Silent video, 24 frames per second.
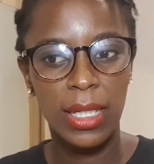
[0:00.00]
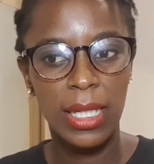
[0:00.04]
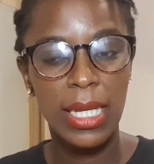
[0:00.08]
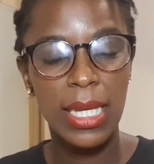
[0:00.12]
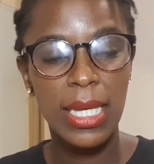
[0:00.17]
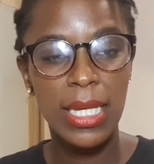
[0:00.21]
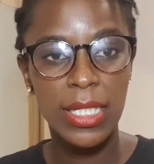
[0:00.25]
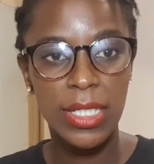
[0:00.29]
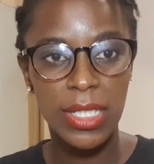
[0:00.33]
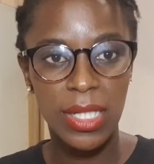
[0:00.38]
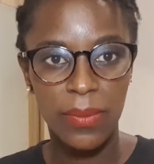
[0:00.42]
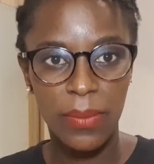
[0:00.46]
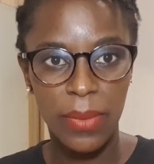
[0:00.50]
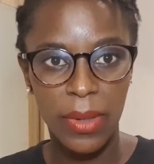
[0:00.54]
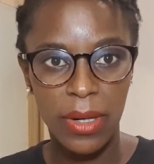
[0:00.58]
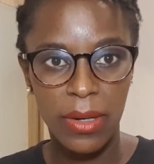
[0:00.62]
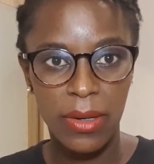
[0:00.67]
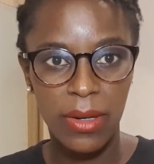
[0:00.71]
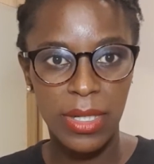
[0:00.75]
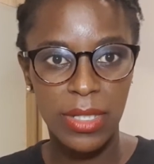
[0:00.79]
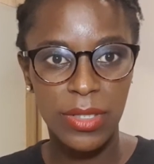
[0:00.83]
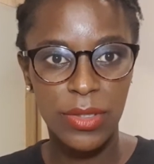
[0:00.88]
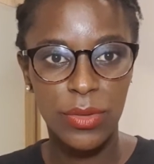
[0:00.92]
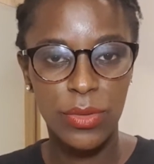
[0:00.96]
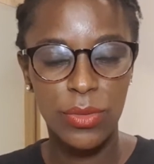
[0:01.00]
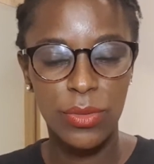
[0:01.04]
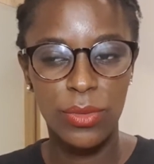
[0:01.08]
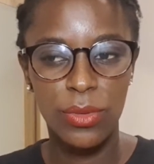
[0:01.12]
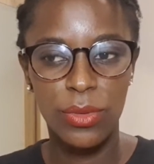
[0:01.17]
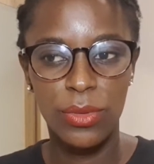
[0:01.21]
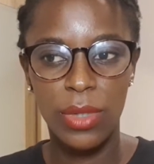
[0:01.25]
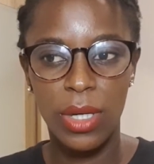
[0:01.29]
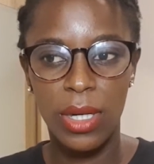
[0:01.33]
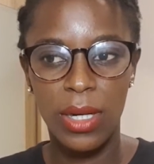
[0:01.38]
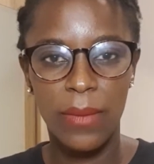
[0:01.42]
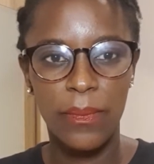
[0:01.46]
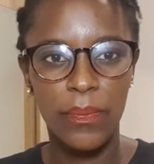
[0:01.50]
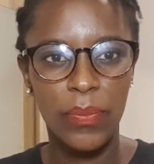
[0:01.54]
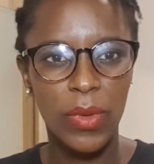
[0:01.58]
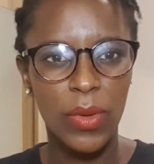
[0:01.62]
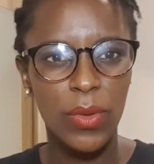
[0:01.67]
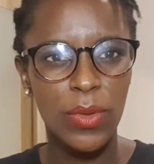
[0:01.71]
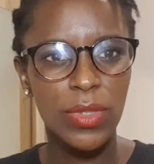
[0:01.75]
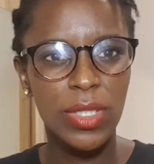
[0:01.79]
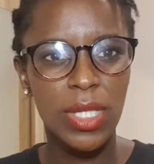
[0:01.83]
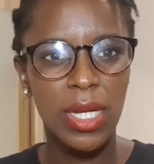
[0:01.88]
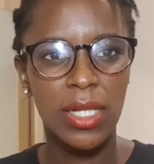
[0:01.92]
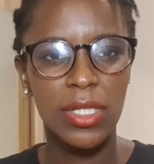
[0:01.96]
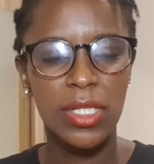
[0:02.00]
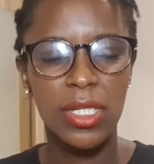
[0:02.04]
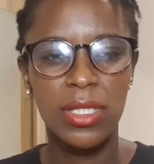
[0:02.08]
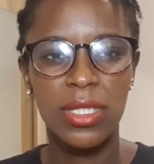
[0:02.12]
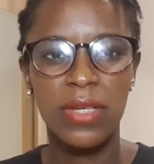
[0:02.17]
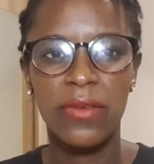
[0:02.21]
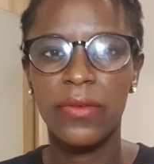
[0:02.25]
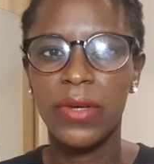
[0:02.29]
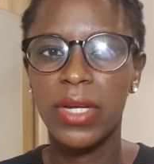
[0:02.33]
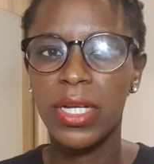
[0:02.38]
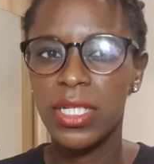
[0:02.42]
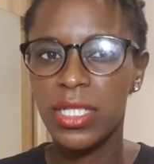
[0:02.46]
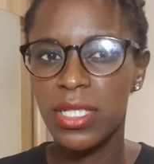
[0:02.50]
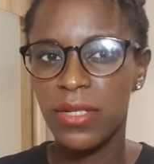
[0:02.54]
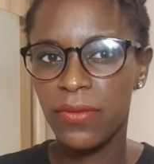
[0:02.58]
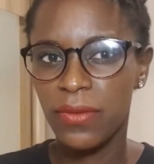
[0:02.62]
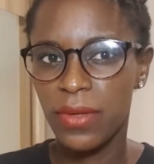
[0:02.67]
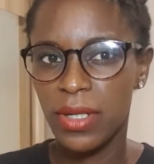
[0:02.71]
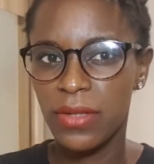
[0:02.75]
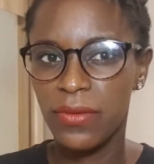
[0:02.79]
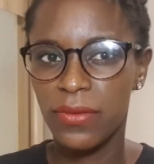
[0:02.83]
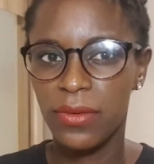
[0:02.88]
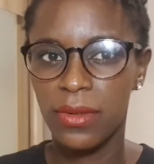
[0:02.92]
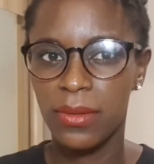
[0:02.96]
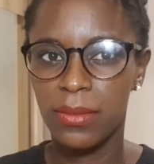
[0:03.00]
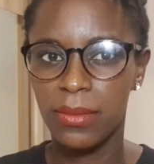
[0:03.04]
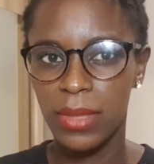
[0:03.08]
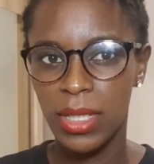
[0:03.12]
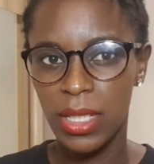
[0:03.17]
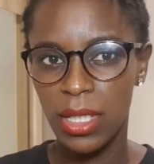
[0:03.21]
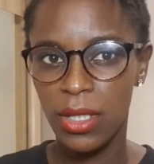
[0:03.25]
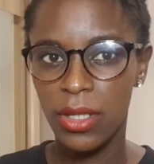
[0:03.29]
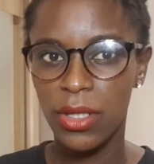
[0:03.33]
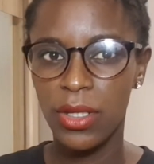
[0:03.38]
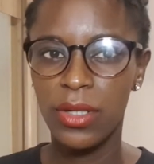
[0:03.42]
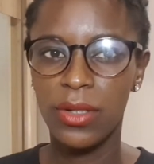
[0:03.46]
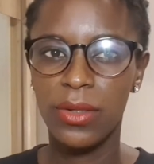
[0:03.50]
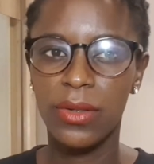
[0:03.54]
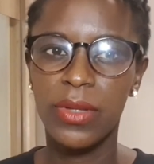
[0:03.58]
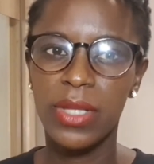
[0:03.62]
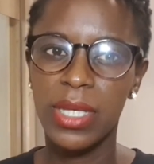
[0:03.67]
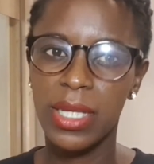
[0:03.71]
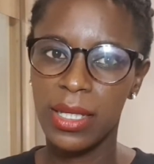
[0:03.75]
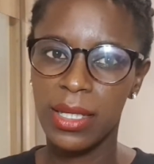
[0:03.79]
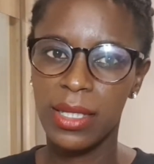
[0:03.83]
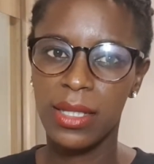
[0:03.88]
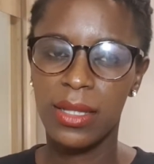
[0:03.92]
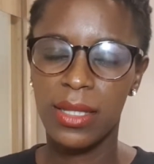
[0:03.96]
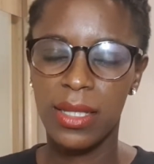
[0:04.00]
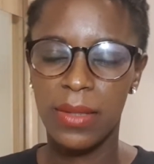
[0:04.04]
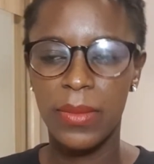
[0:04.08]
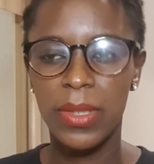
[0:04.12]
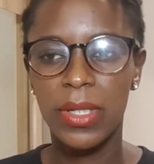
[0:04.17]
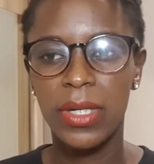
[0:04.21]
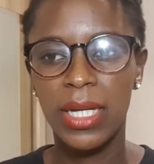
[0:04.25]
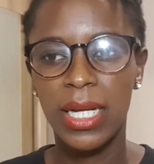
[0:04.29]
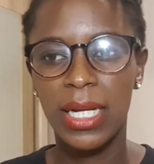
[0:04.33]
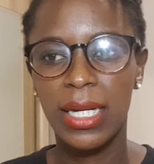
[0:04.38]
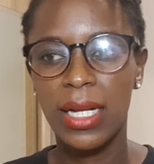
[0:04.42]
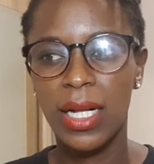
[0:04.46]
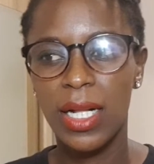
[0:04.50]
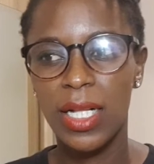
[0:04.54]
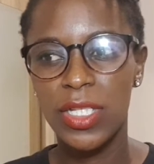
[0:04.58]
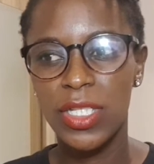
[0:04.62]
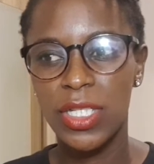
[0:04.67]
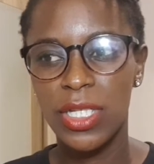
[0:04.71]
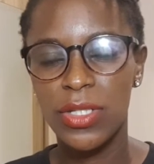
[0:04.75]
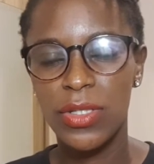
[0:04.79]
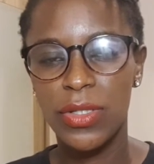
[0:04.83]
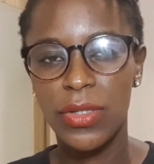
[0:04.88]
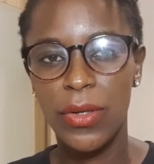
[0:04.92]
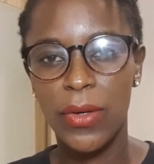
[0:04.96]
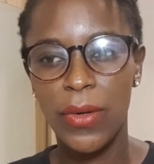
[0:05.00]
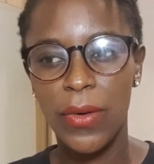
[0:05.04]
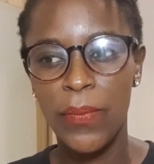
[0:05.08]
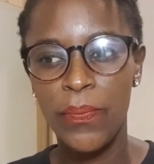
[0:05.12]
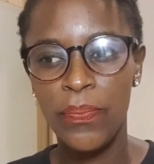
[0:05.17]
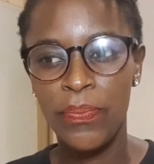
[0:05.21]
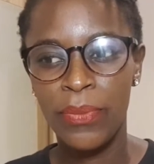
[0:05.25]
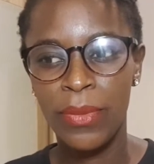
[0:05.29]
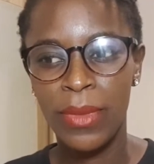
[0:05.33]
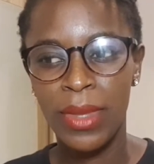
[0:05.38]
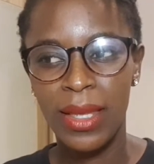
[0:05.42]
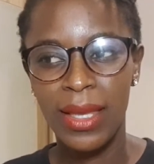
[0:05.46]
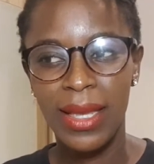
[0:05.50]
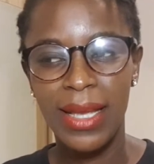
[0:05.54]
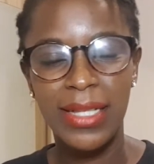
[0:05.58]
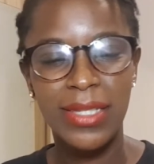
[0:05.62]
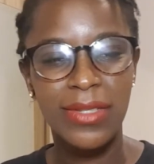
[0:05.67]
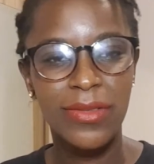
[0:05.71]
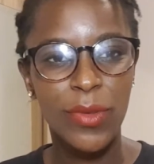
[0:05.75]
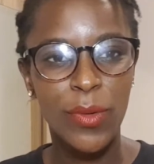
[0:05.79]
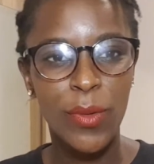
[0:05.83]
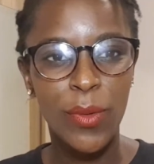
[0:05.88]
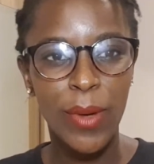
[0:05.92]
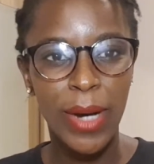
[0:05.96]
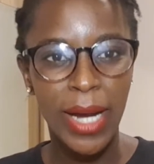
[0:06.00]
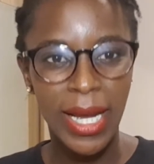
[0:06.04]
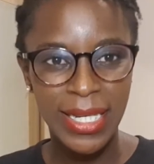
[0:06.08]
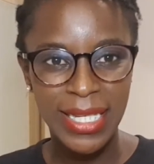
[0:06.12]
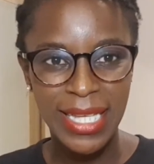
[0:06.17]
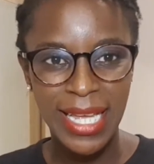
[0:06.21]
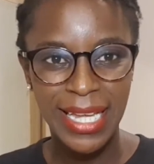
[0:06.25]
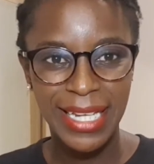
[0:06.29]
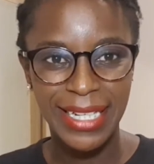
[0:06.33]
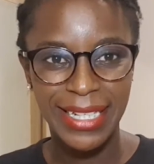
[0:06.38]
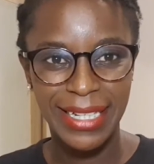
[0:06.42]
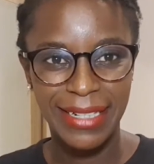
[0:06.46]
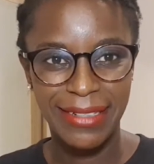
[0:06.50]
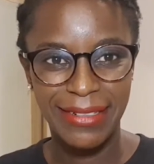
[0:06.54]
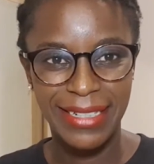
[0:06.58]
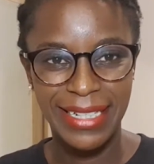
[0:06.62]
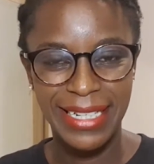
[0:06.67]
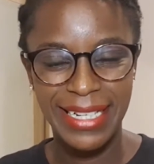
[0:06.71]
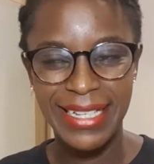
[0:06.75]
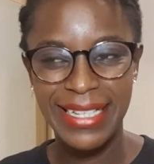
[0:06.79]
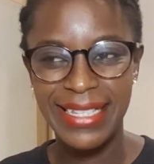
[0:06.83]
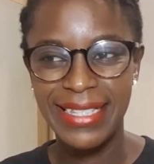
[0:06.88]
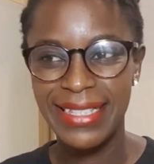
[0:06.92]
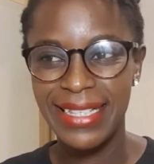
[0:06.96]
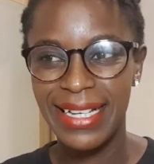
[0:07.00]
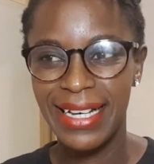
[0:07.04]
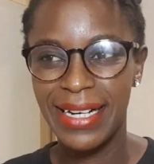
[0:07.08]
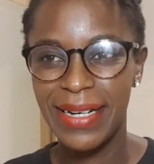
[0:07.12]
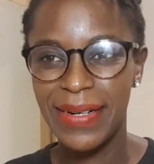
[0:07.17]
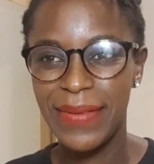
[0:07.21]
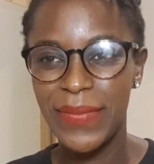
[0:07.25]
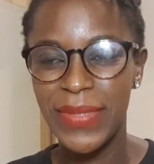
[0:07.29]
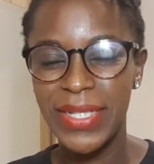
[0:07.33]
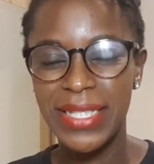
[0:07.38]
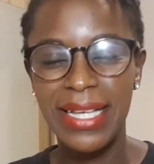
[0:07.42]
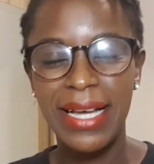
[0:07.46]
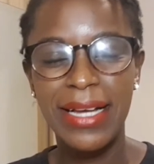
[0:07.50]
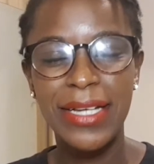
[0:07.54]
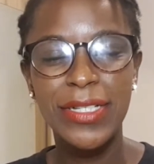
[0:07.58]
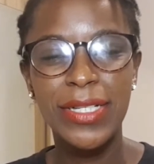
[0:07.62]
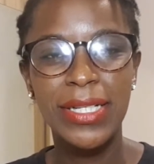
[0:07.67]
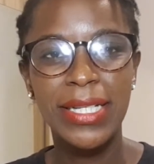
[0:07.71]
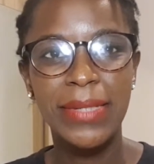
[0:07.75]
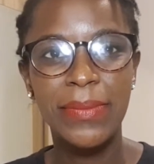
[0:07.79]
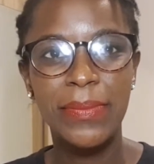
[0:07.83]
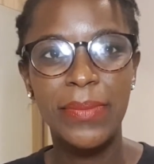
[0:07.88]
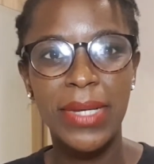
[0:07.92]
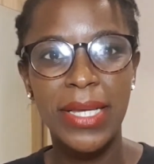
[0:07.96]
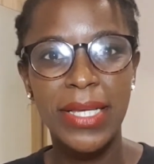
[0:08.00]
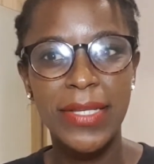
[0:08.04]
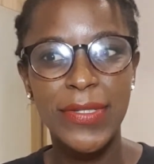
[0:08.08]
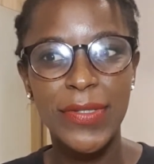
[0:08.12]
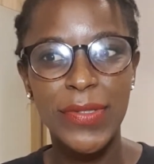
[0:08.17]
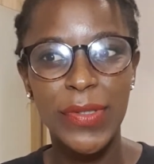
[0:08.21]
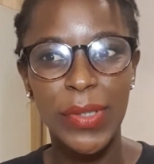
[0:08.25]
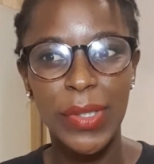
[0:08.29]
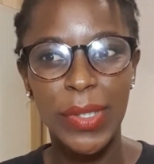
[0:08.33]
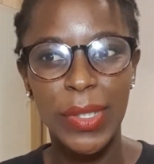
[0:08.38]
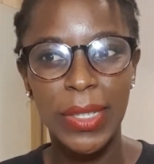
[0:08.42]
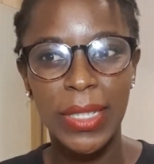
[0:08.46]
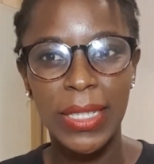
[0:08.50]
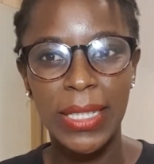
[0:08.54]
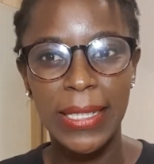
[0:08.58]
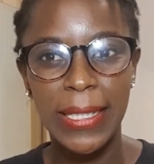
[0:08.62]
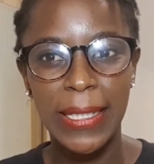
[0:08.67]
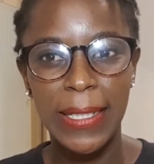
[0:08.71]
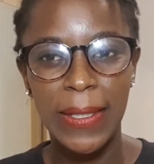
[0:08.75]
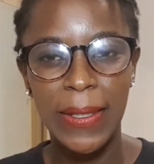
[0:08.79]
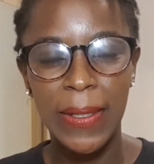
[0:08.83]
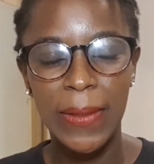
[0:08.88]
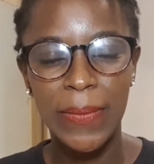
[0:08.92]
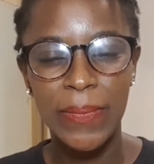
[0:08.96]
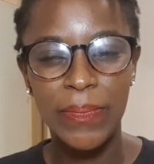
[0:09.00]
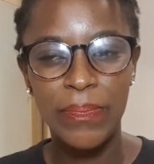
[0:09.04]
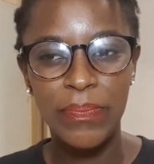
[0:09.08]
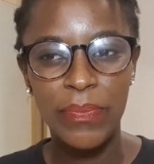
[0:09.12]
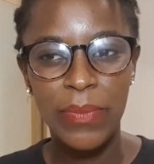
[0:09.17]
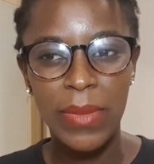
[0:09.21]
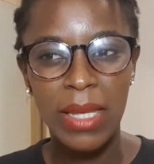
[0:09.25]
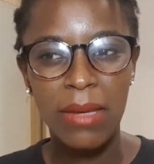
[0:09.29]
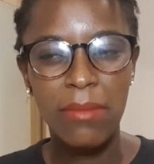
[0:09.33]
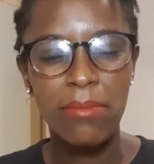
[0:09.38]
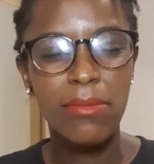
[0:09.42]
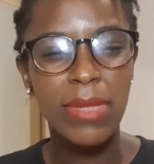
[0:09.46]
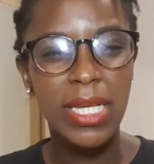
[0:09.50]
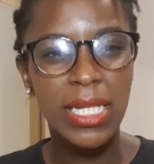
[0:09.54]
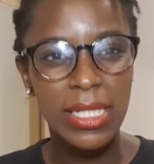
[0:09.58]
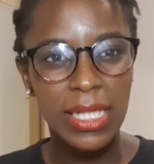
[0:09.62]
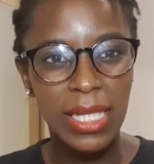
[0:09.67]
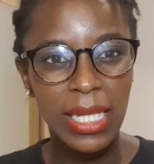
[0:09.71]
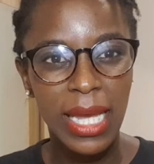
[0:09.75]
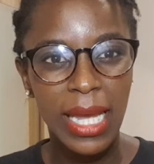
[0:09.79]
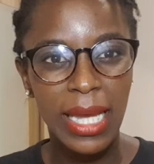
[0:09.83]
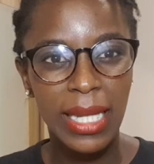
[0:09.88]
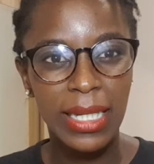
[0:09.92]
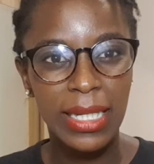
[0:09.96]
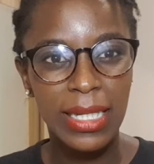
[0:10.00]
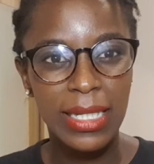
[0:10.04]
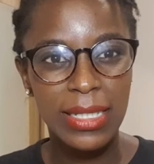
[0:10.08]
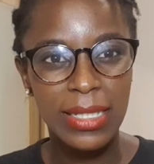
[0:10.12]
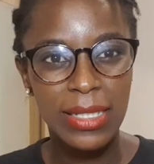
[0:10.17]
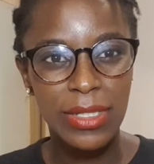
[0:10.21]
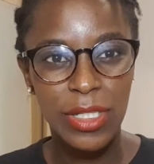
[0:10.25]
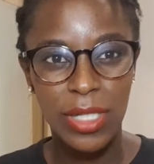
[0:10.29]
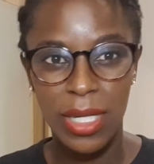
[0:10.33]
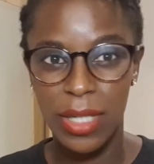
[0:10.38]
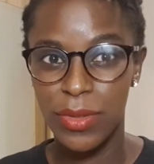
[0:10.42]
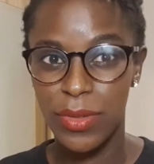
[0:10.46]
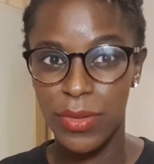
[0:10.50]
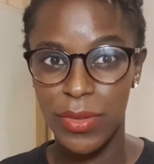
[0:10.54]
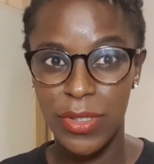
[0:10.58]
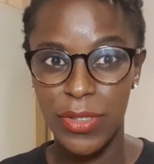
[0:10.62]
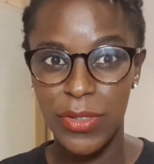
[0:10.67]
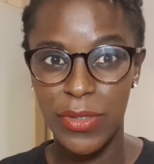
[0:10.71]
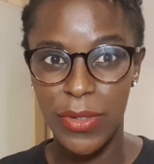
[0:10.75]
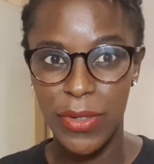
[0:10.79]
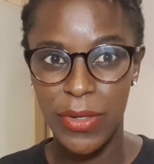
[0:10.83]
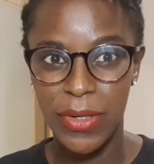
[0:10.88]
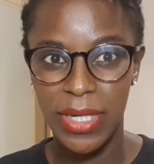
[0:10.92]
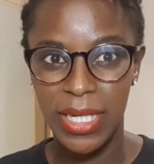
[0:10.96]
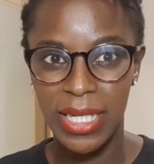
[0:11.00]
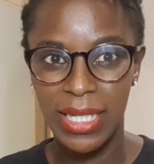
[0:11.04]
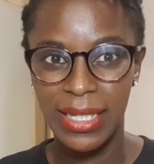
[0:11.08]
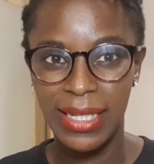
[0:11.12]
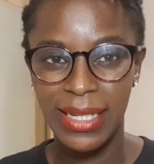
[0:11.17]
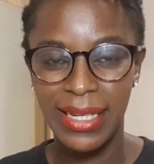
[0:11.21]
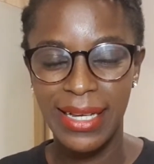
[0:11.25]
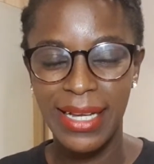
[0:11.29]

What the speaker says: Indian parents whose cultures are very different from, the American culture. So it's quite hilarious. It's actually based on Mindy Kaling's childhood story.